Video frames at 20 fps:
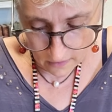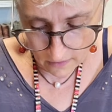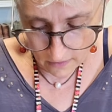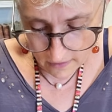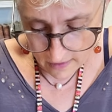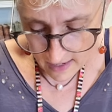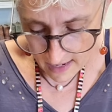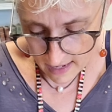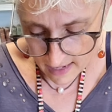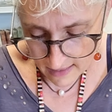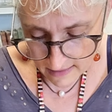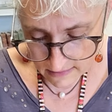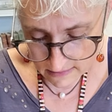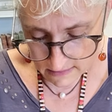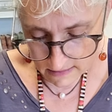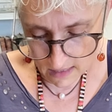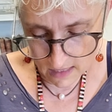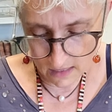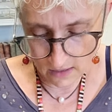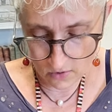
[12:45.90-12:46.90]
that
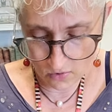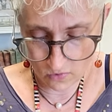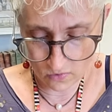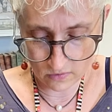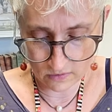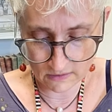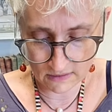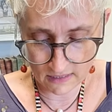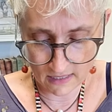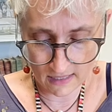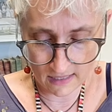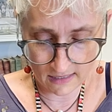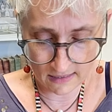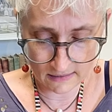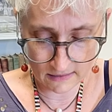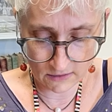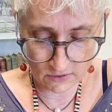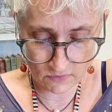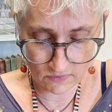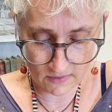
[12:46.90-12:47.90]
I hold
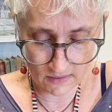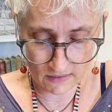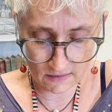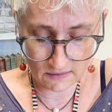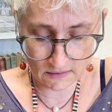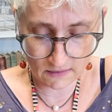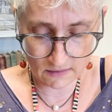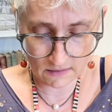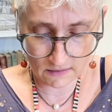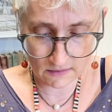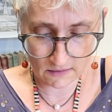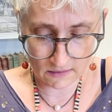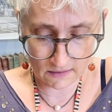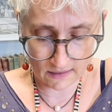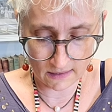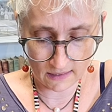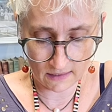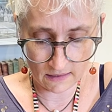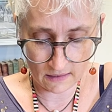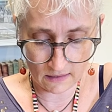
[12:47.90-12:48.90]
onto it to
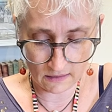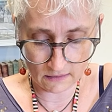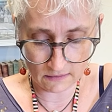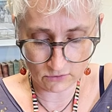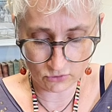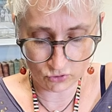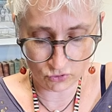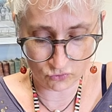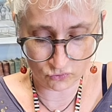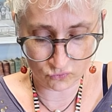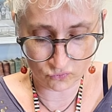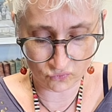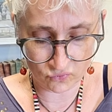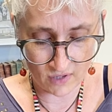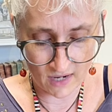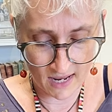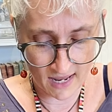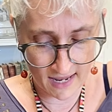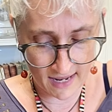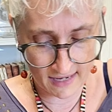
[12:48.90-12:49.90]
let it
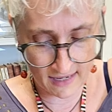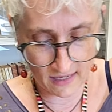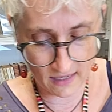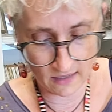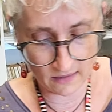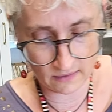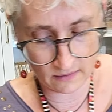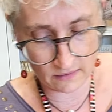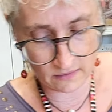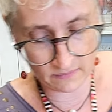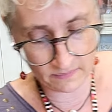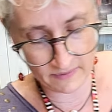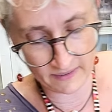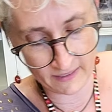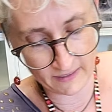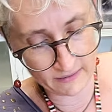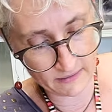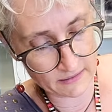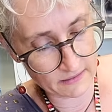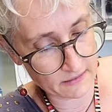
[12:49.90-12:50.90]
dry a little
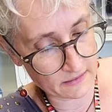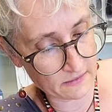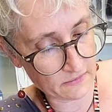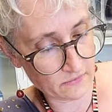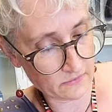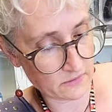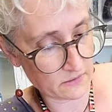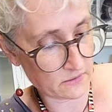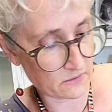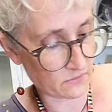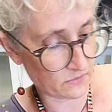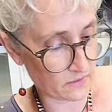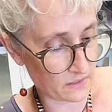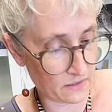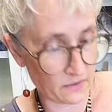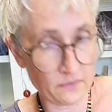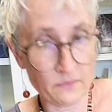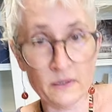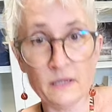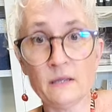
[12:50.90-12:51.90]
bit. So
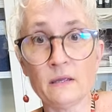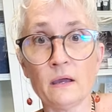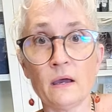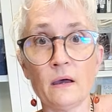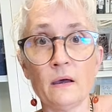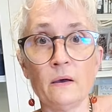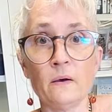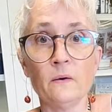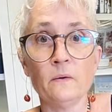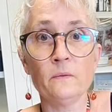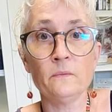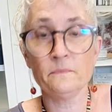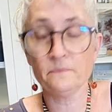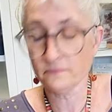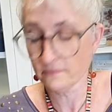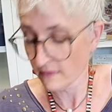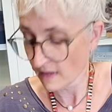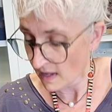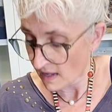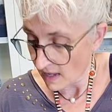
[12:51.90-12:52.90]
there we go.
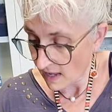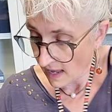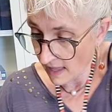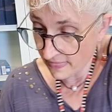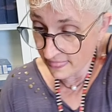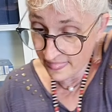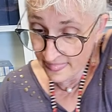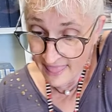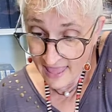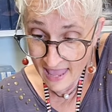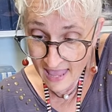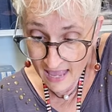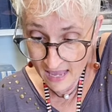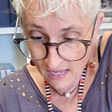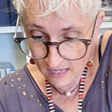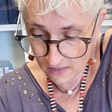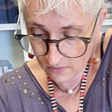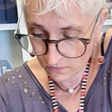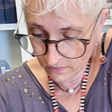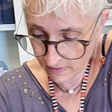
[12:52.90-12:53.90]
And
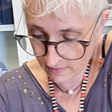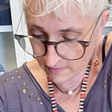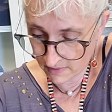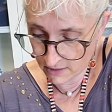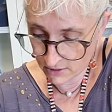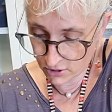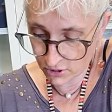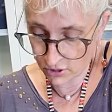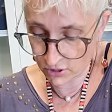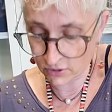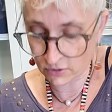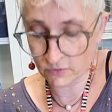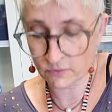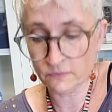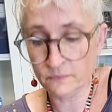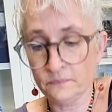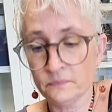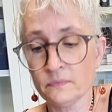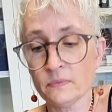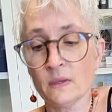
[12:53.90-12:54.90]
then what I'm going to do
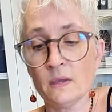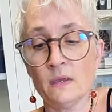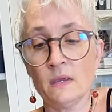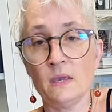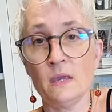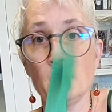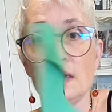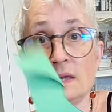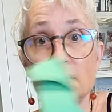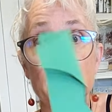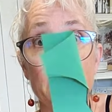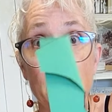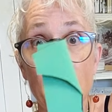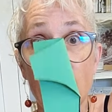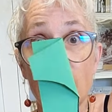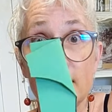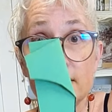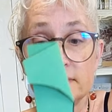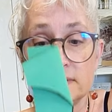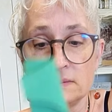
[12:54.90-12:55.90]
is I
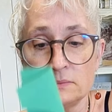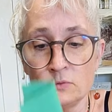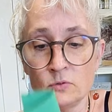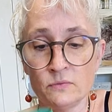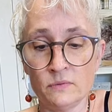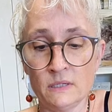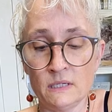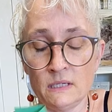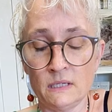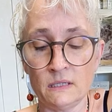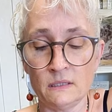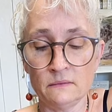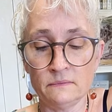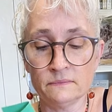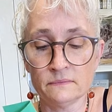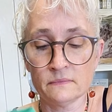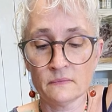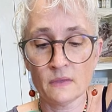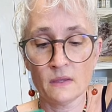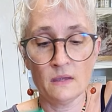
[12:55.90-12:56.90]
have some green,
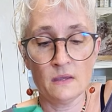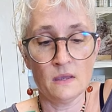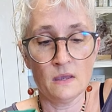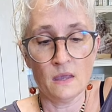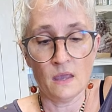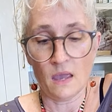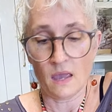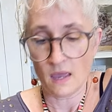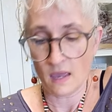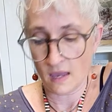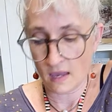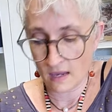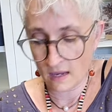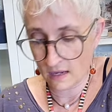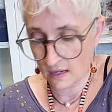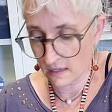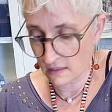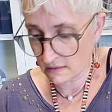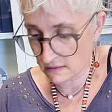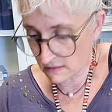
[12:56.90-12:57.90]

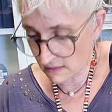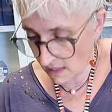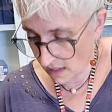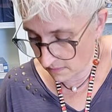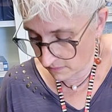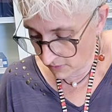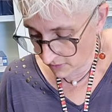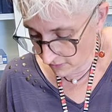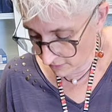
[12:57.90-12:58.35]
and I'm going